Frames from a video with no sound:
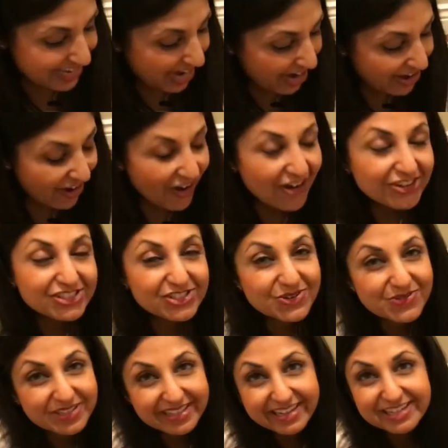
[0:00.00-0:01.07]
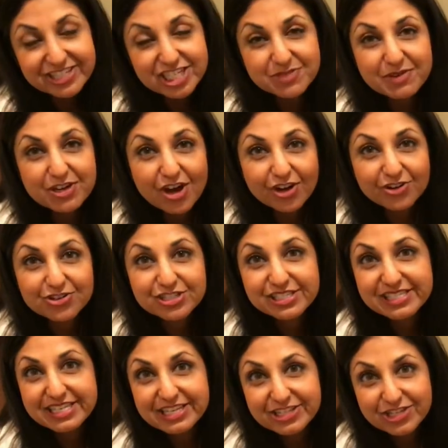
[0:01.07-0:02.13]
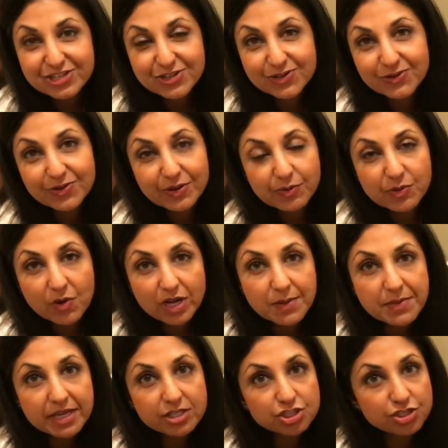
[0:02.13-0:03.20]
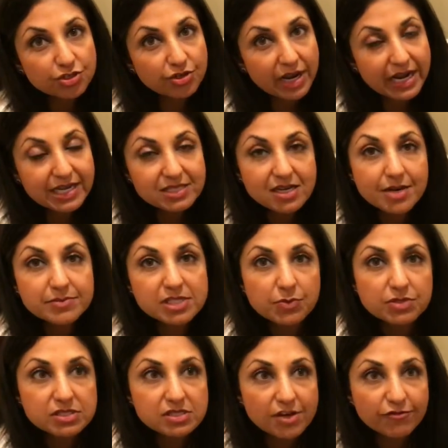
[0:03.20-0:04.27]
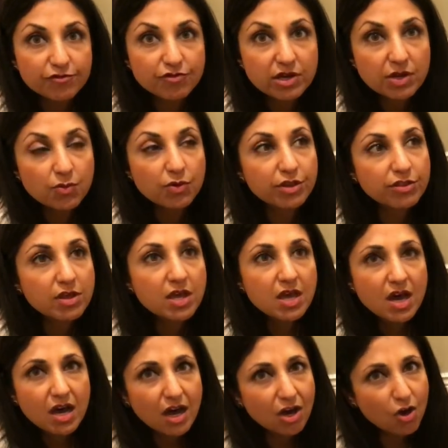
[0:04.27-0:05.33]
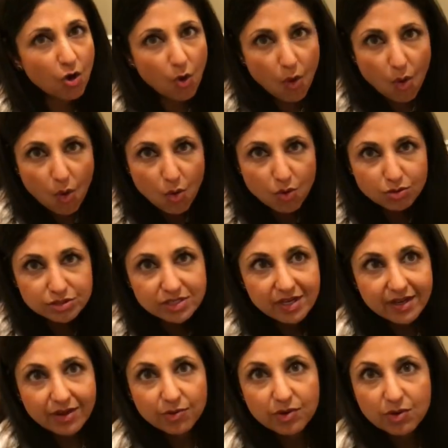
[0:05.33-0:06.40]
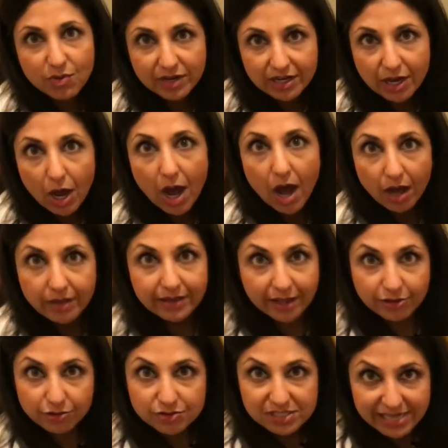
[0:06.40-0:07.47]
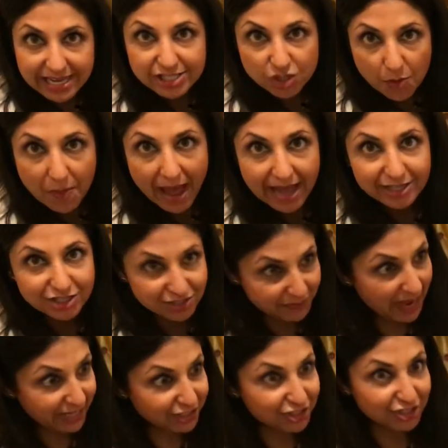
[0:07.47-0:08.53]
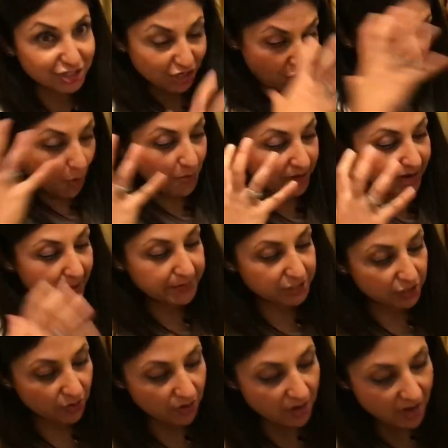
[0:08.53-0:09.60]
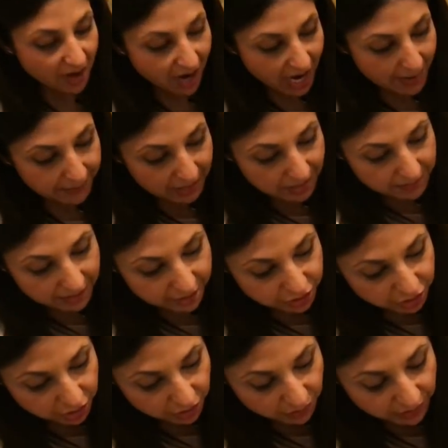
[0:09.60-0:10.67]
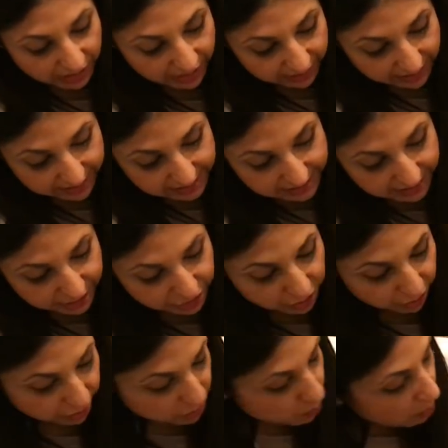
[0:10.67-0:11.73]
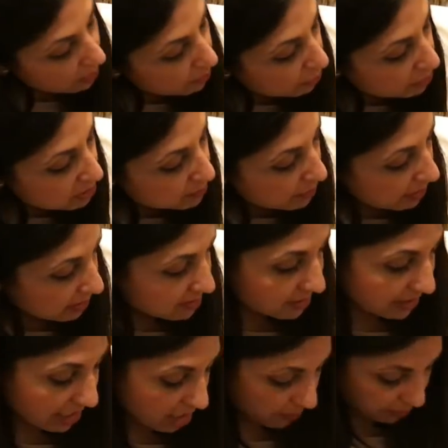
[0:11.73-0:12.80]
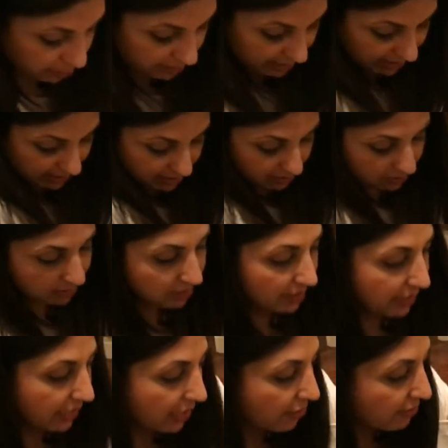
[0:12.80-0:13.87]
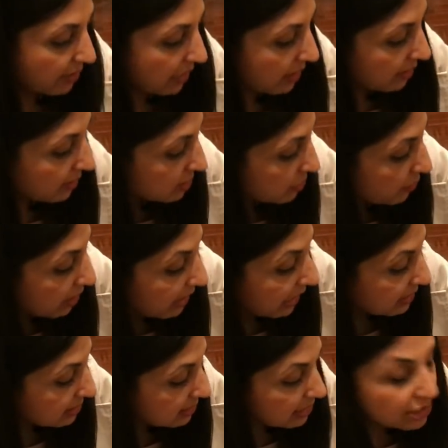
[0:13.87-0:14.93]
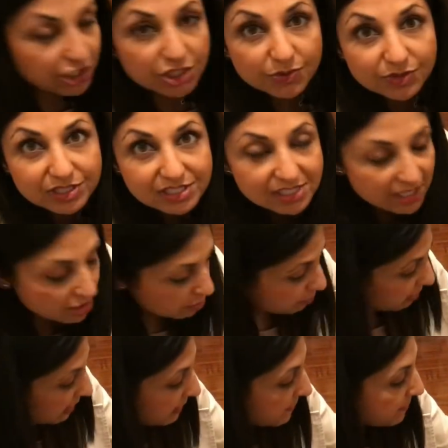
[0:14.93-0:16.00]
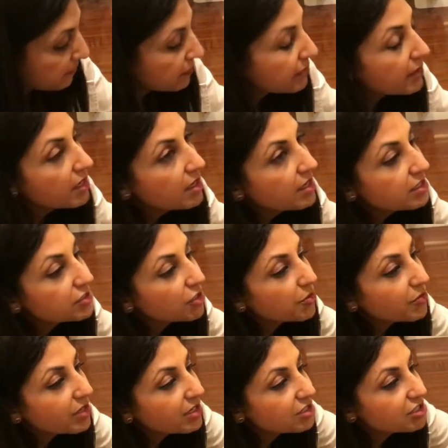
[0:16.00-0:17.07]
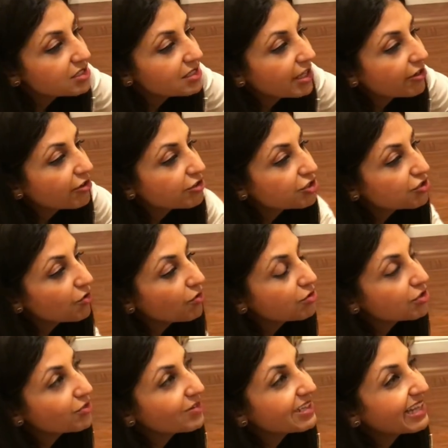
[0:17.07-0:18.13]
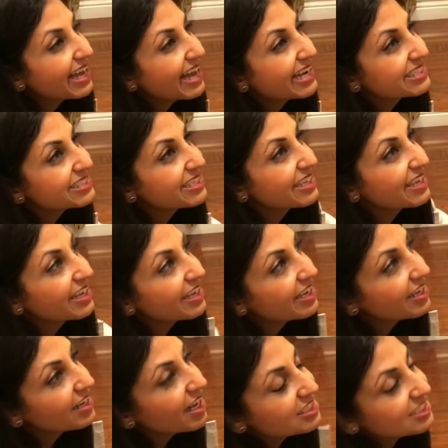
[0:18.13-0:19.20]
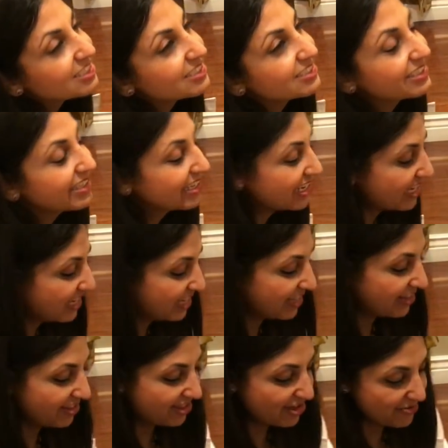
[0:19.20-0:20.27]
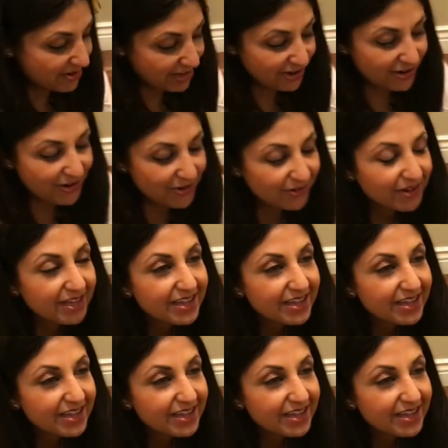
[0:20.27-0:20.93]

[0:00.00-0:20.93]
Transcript: I also, with that adjustment, got her C2, and we want to make sure anytime someone's suffering with a cold, we want to get those nasal passages to open up. So I'm going to make sure we get that C2. There's one more spot that's going to help your nasal area. So we're going to get C2 and C3. So I'm going to just let her shoulder relax again. And there we go.